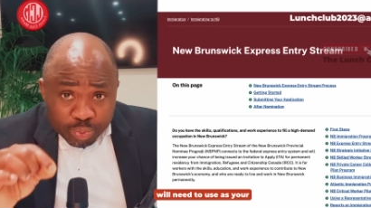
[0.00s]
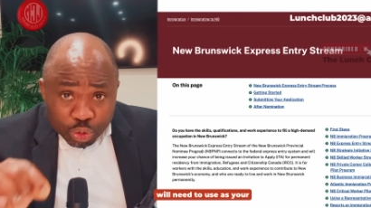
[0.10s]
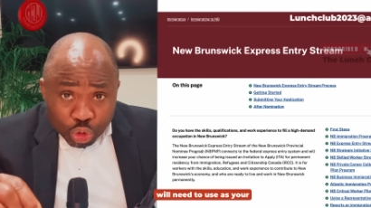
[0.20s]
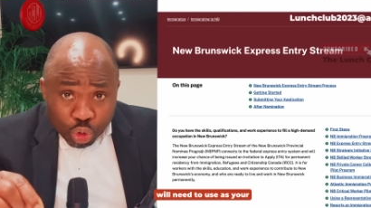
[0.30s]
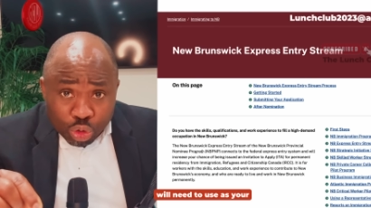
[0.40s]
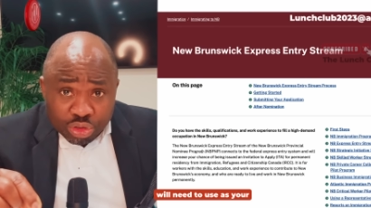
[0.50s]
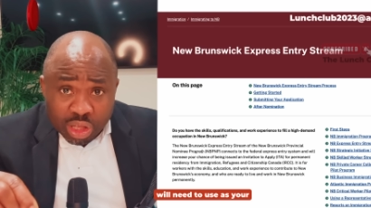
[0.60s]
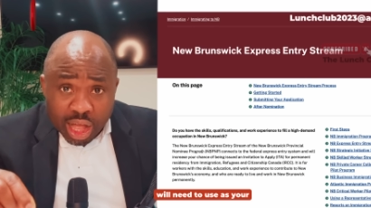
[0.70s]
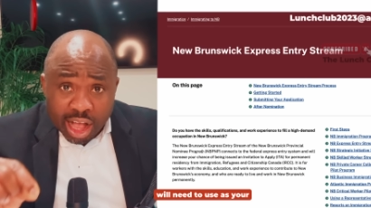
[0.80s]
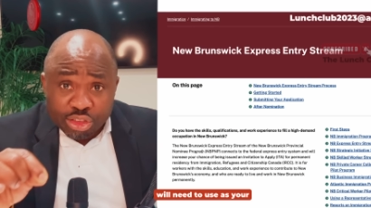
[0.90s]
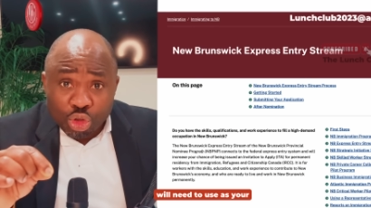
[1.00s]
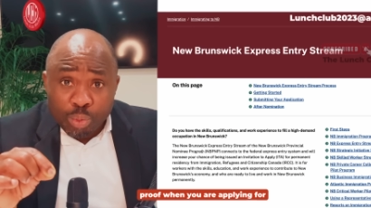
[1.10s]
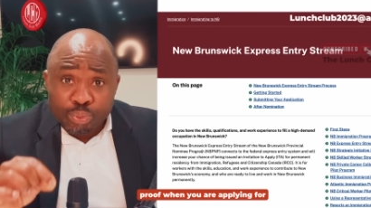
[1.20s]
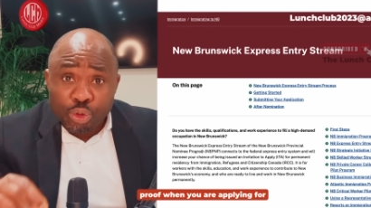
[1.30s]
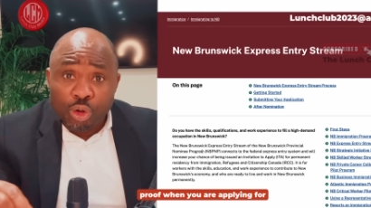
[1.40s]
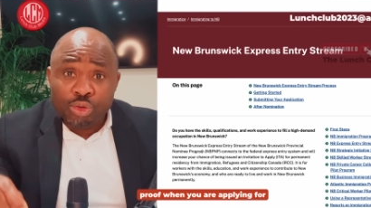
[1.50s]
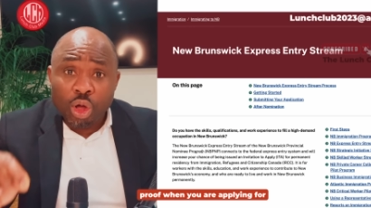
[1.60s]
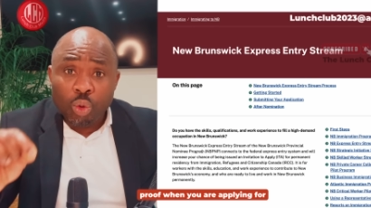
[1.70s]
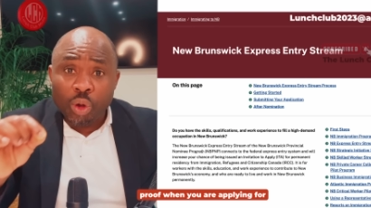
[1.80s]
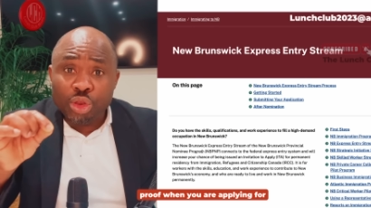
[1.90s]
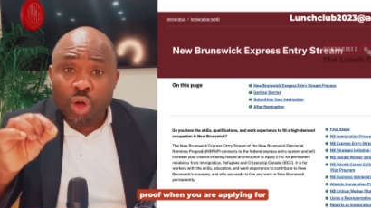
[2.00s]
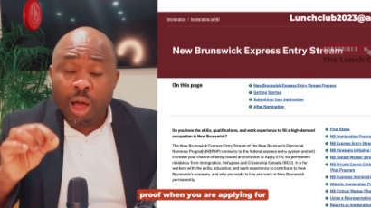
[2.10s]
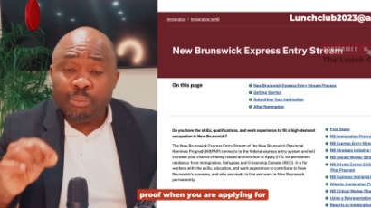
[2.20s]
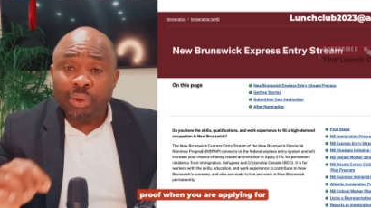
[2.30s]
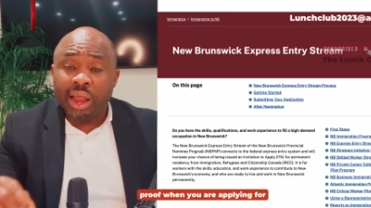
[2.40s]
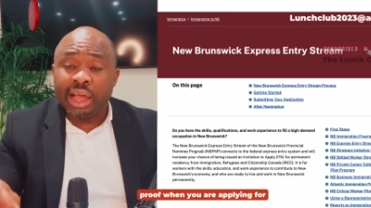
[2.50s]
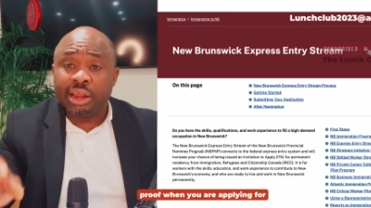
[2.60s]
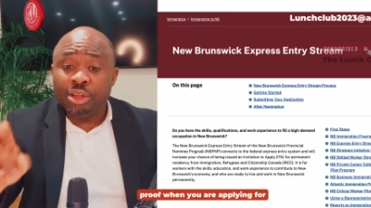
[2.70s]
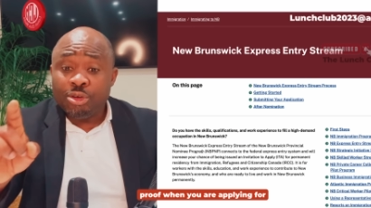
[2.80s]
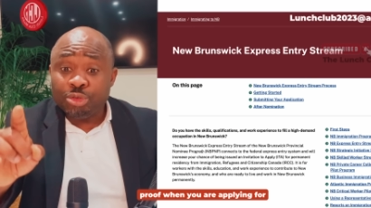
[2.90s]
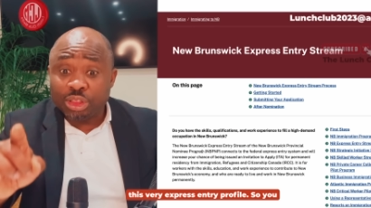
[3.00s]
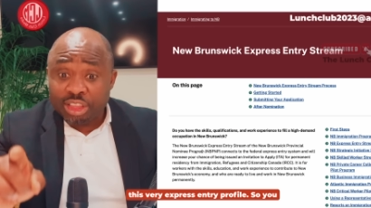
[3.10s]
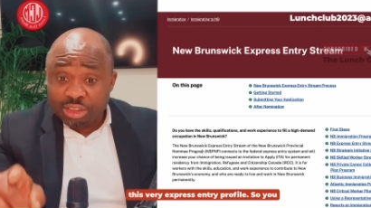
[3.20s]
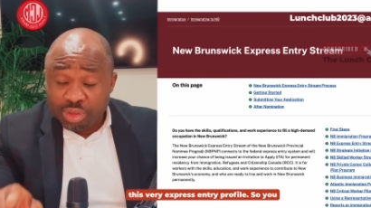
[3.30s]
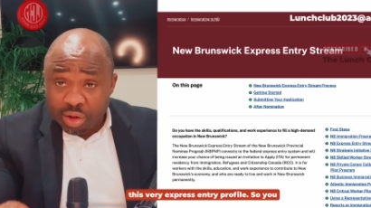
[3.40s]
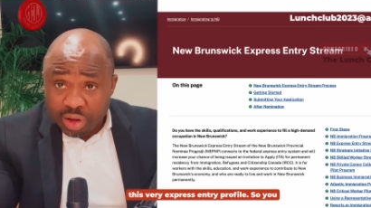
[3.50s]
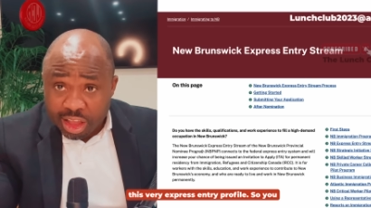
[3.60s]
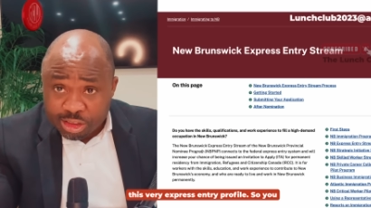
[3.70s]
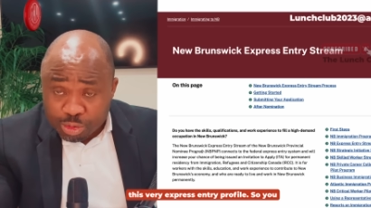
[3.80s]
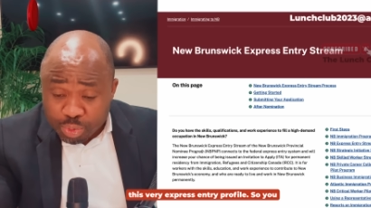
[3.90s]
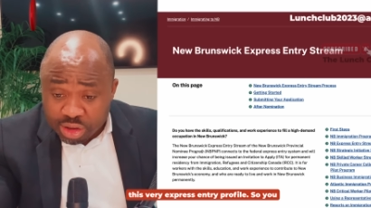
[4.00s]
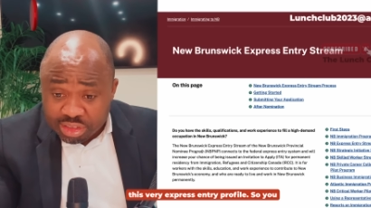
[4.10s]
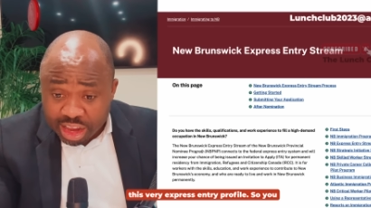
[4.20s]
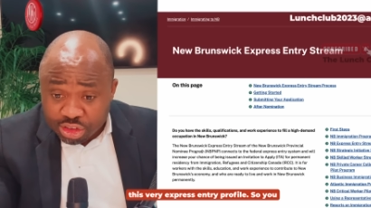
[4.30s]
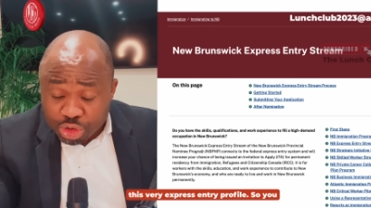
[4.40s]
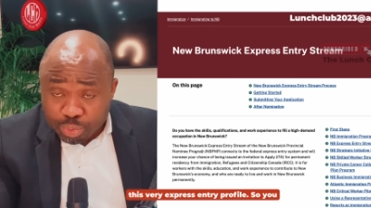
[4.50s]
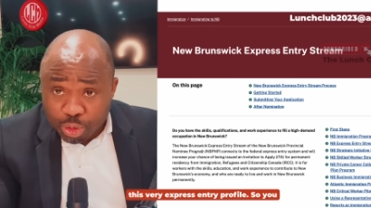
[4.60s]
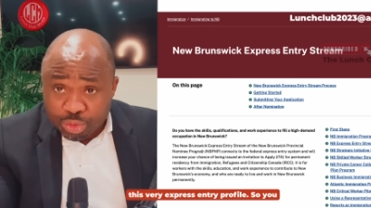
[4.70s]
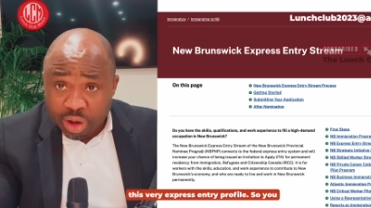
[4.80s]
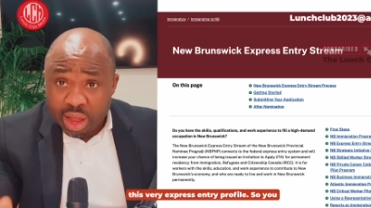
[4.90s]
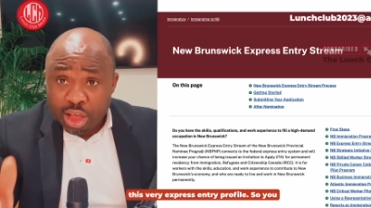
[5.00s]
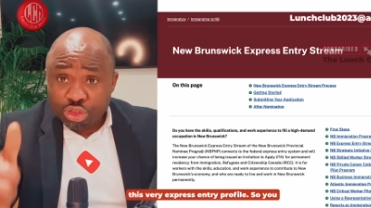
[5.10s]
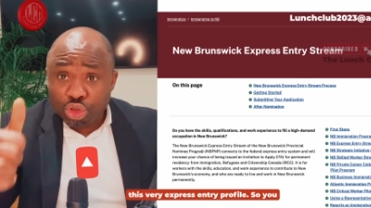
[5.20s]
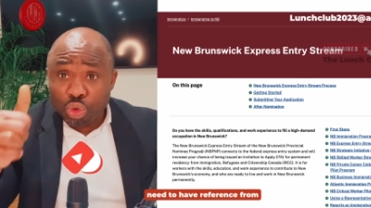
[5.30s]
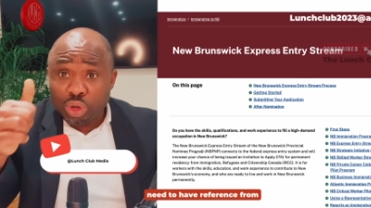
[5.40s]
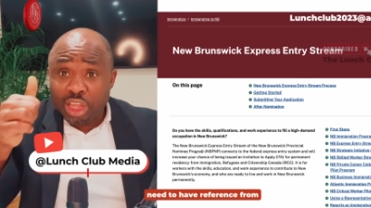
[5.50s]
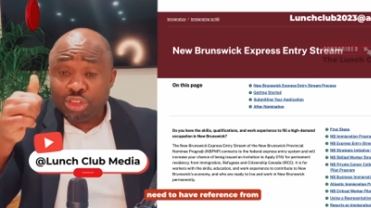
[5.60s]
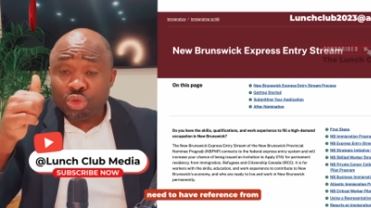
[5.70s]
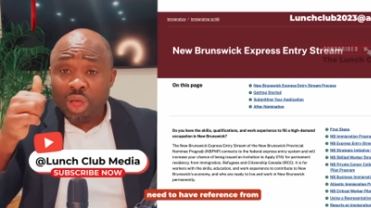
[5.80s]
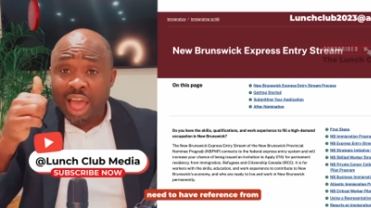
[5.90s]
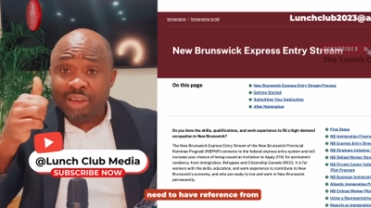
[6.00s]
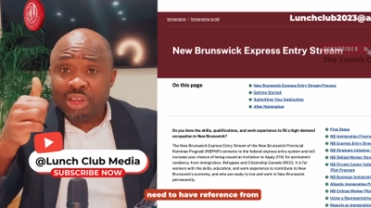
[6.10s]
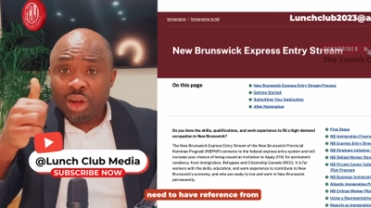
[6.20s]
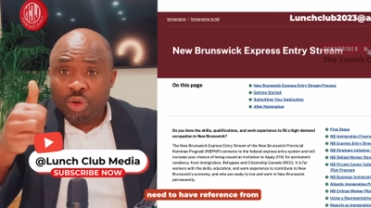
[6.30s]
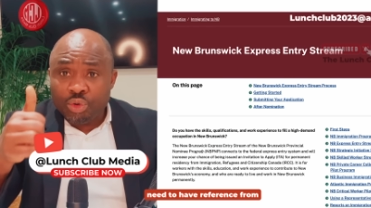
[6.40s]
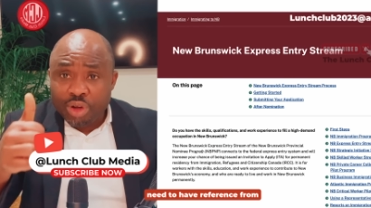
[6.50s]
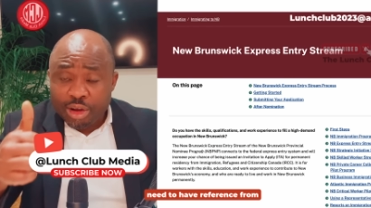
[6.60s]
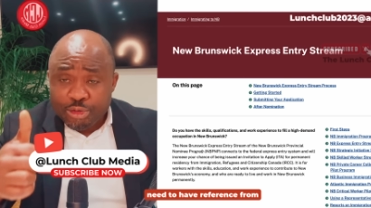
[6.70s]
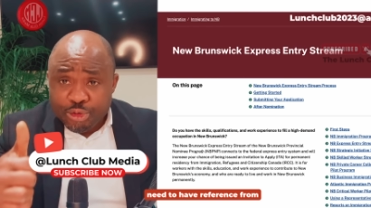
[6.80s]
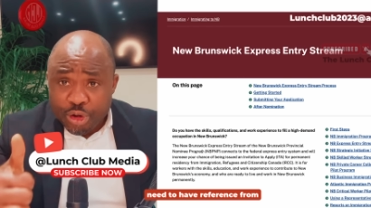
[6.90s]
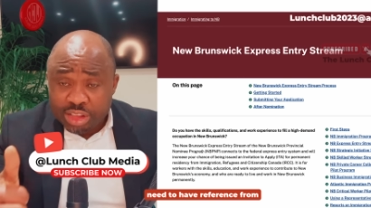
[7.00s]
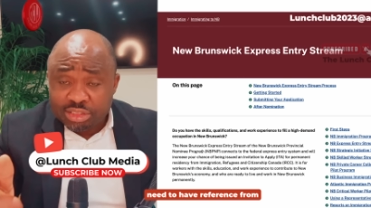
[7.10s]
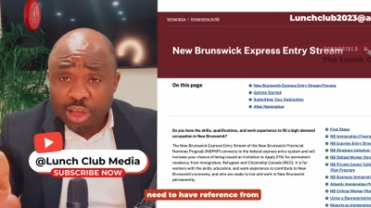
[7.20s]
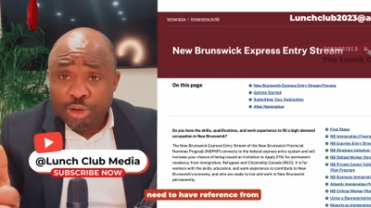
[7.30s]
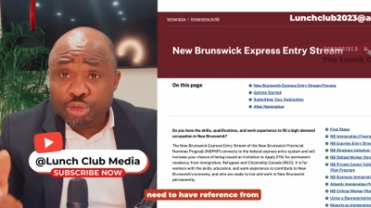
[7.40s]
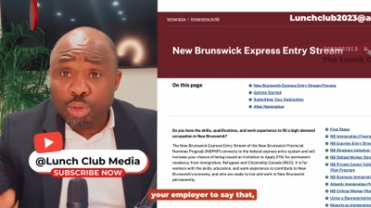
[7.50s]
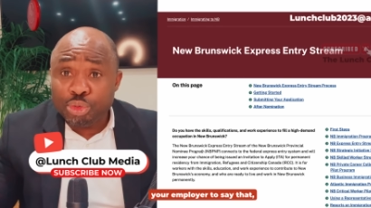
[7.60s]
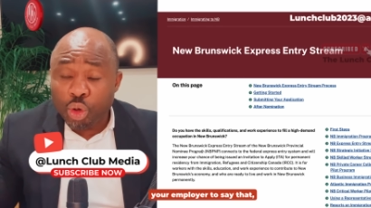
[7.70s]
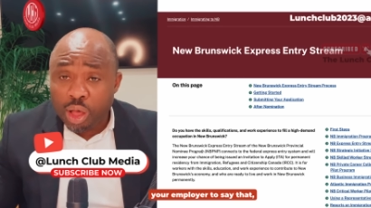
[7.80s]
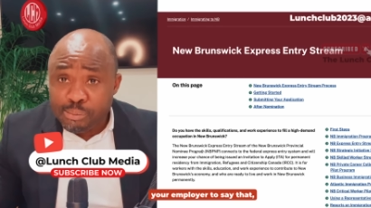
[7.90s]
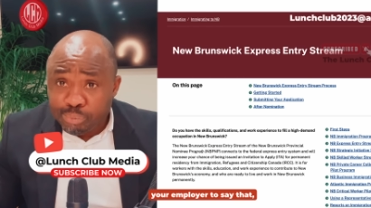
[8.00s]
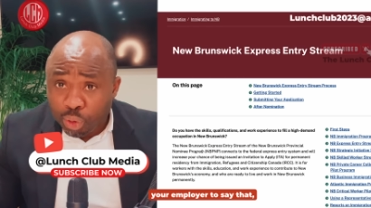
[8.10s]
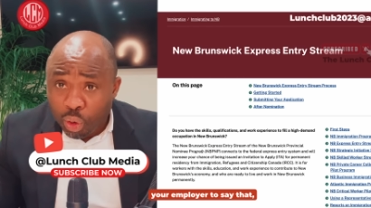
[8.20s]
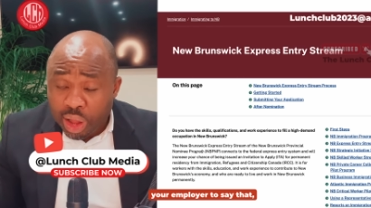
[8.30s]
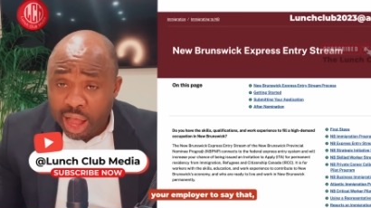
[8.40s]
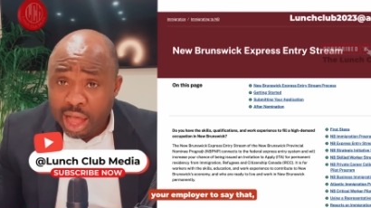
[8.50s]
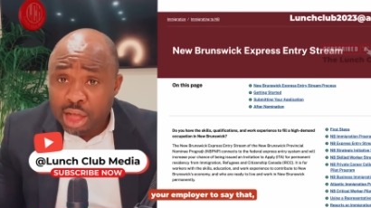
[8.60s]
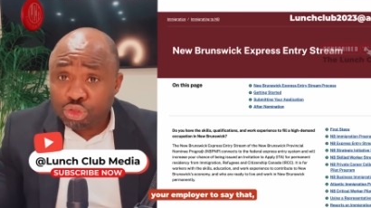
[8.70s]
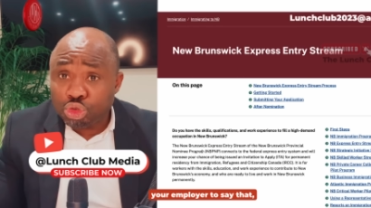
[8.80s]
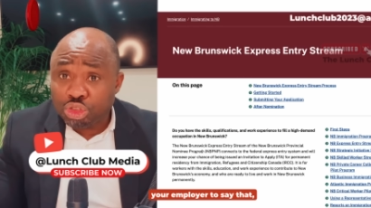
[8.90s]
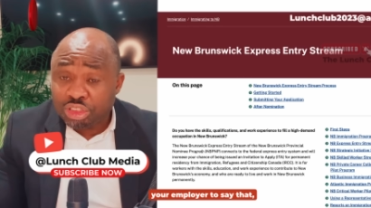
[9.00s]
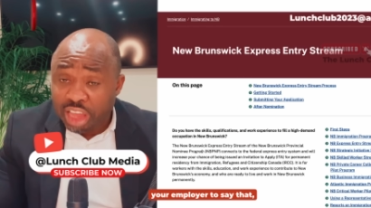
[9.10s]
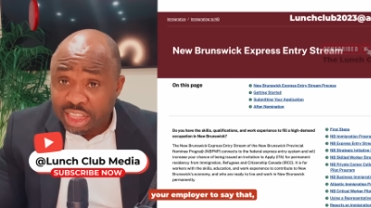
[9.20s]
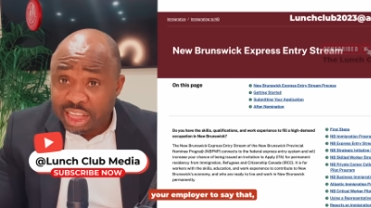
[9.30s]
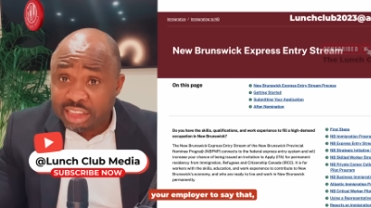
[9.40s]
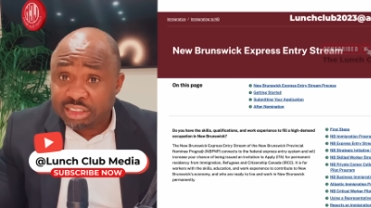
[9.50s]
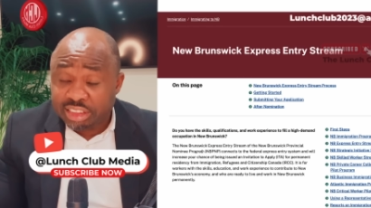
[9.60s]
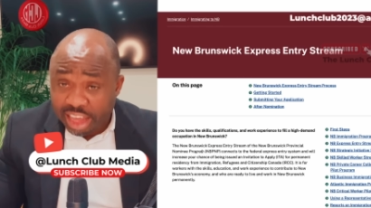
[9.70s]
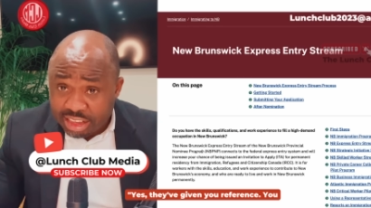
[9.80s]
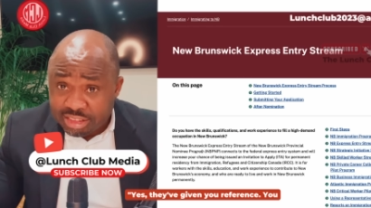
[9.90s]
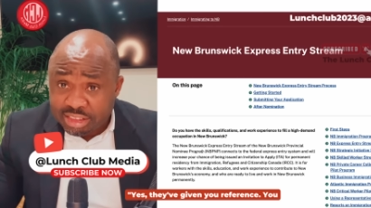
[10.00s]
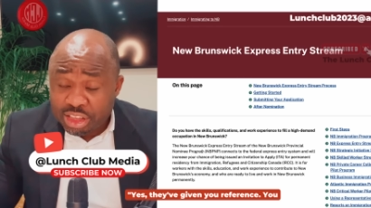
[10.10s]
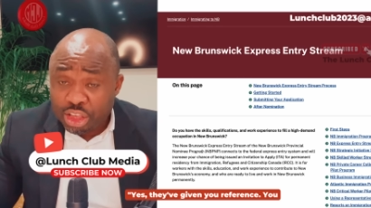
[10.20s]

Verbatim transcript: use as your proof when you are applying for this very express entry profile. So you need to have reference from your employer to say that yes,